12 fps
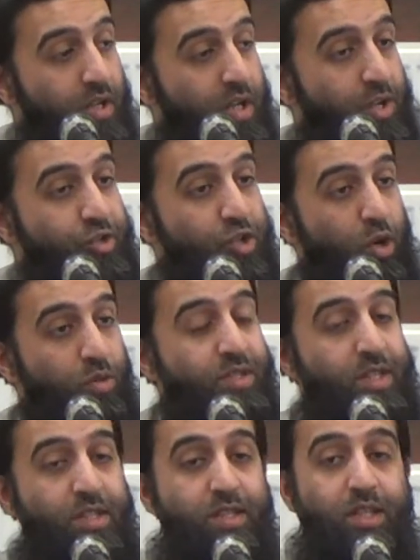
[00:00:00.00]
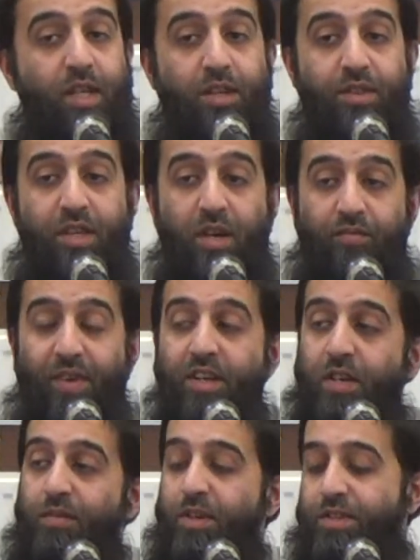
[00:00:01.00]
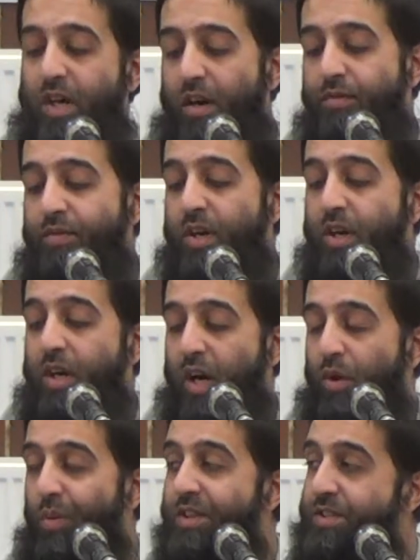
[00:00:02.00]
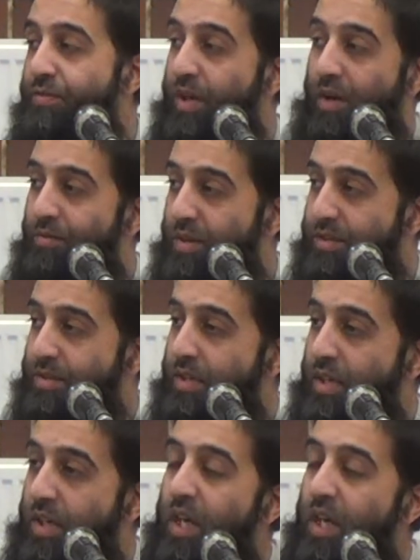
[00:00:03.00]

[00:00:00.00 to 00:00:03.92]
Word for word: It shows his the effectiveness of uh, one's forgiveness.